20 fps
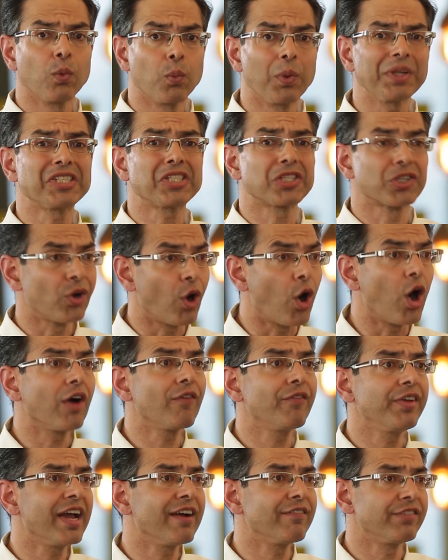what's
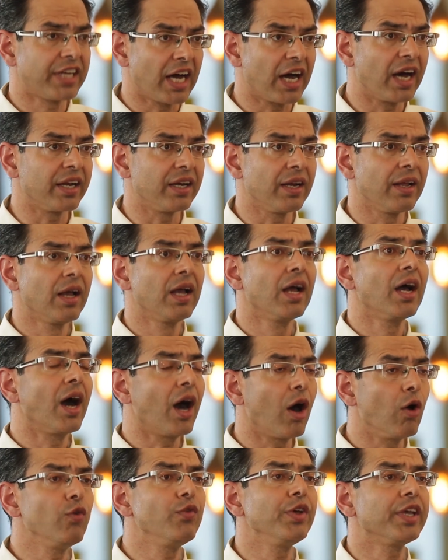wrong we have done,
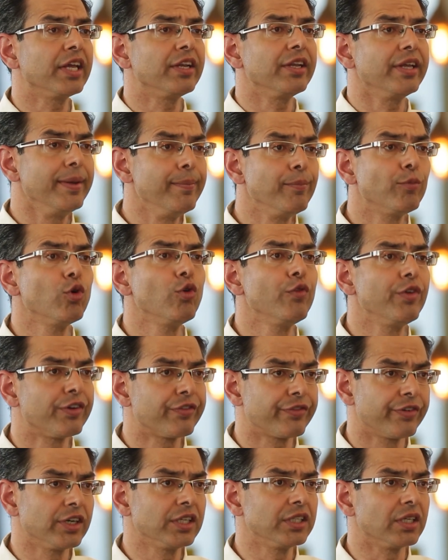how we can improve it
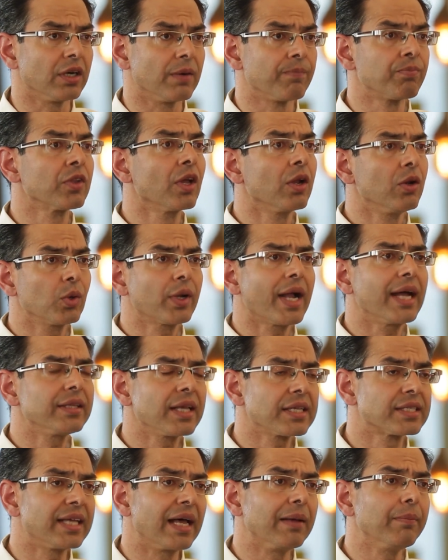further. Look at
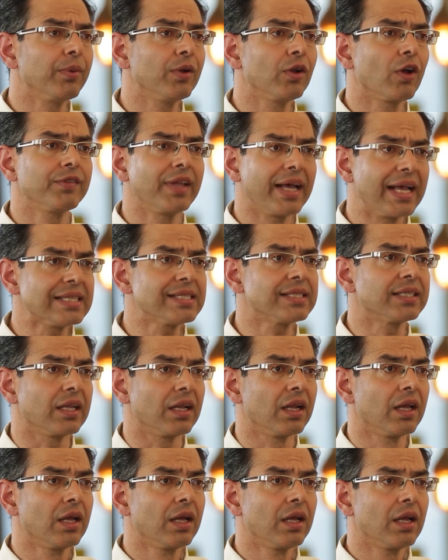the example of the SL.
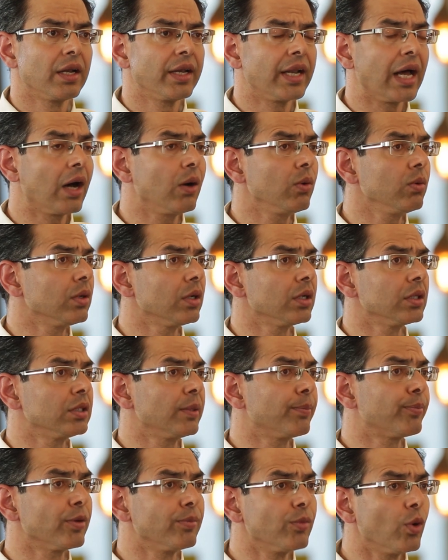Now
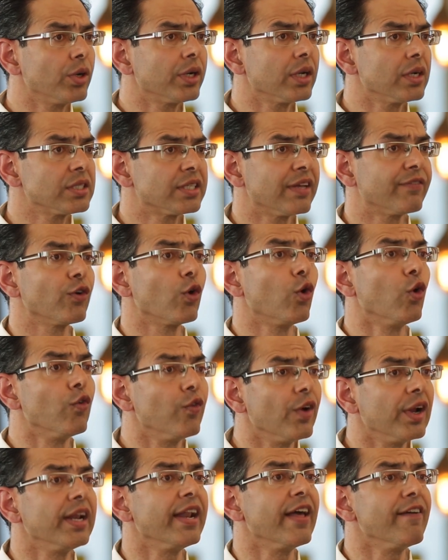the promoters have
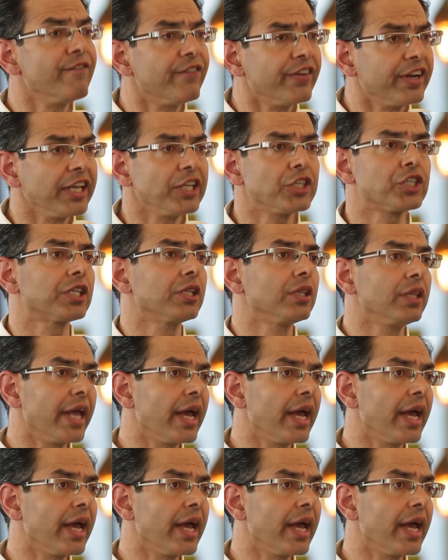over leveraged